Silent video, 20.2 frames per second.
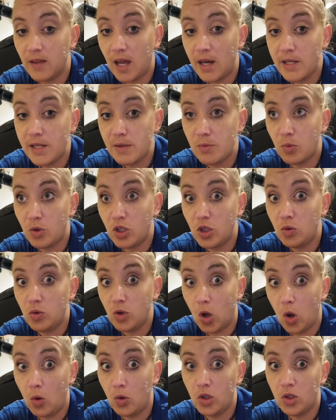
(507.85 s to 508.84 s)
that's when you
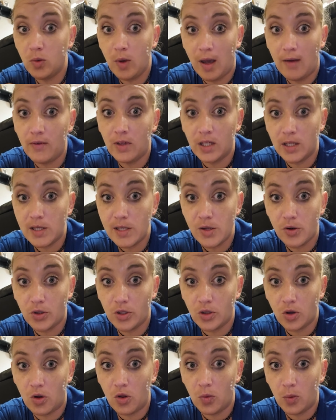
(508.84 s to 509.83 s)
know you have it
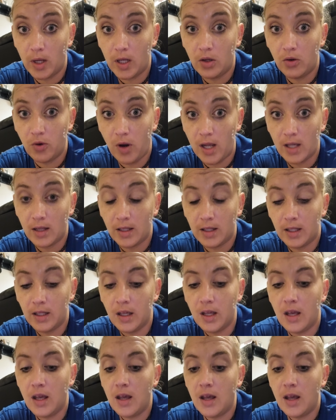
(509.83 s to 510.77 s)
inserted all the way correctly.